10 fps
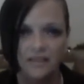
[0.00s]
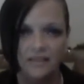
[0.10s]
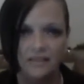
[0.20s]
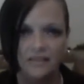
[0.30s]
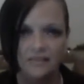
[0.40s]

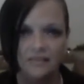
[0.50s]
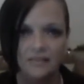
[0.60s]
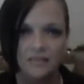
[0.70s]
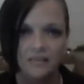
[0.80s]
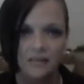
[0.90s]

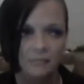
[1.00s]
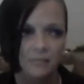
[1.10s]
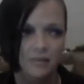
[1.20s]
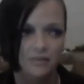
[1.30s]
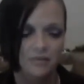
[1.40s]
things,
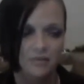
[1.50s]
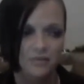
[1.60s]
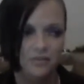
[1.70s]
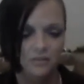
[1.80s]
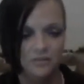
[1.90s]
and
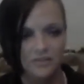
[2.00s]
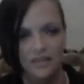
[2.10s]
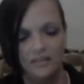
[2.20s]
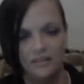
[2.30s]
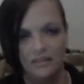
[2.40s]
you, you
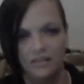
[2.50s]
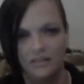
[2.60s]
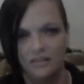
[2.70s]
say,